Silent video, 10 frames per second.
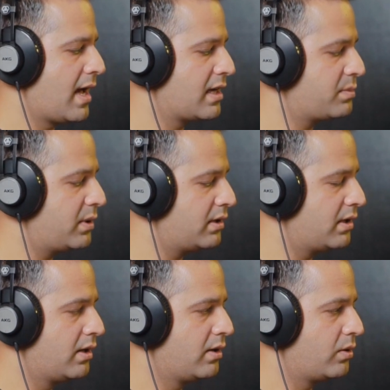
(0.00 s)
has
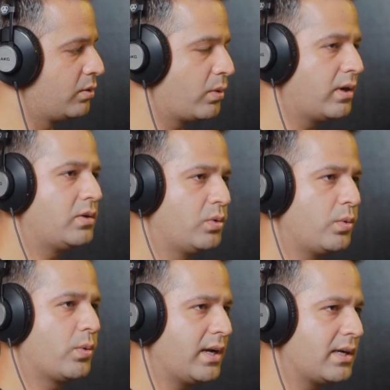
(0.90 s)
been growing
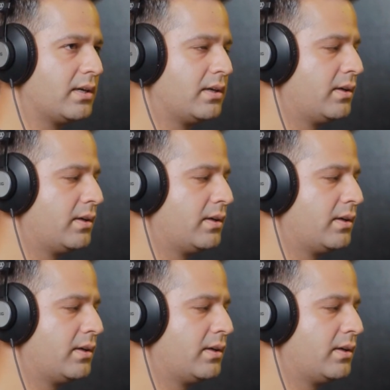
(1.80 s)
too quick,